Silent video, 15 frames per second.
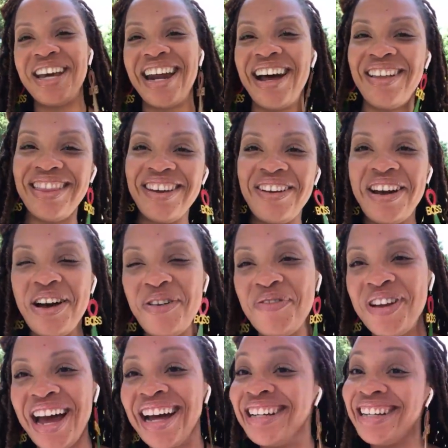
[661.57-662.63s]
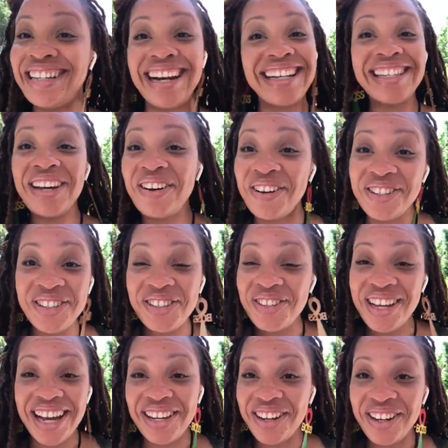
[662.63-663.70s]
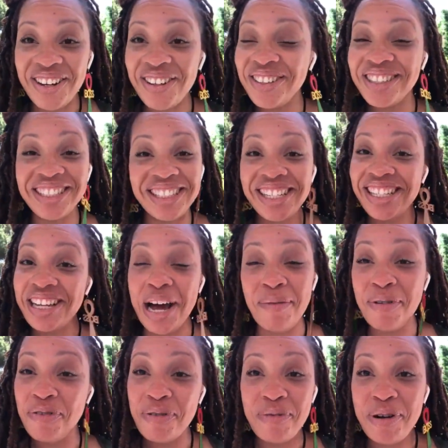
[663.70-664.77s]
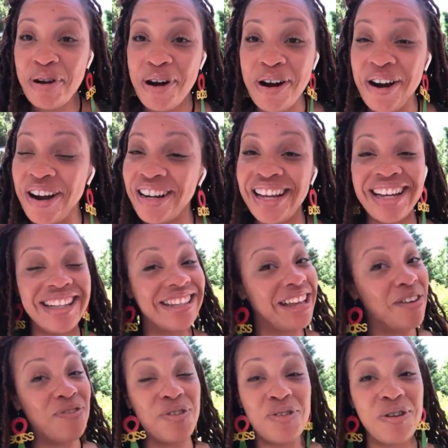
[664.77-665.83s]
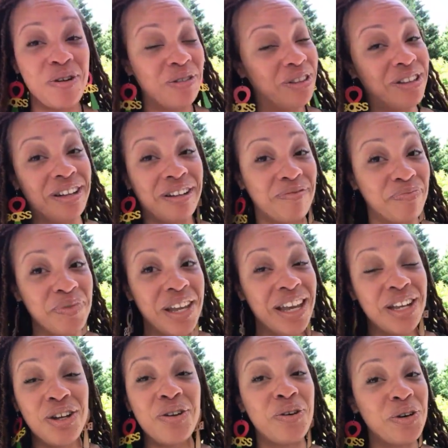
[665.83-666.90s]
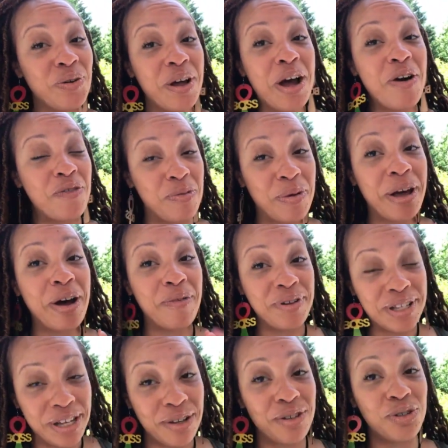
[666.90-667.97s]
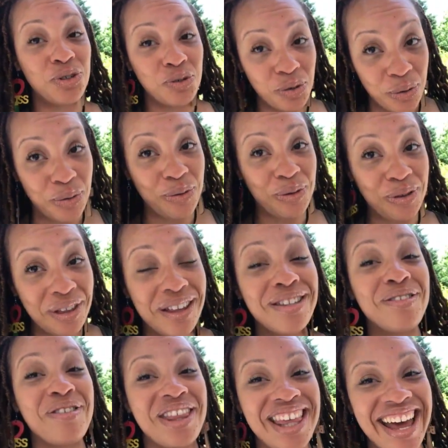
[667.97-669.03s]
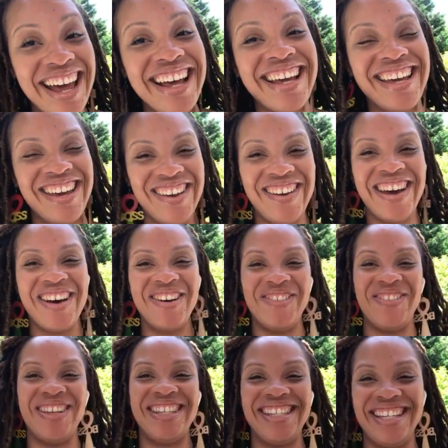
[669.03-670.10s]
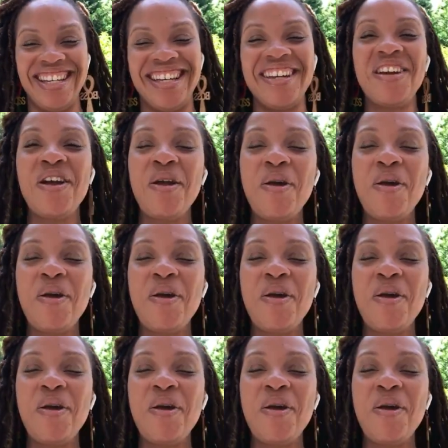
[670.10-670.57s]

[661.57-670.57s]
that out there, LV. I did not tell her to do that, y'all. She's coming from her heart. And if you know, look, you don't know LV, but LV tells the truth. So thank you, LV.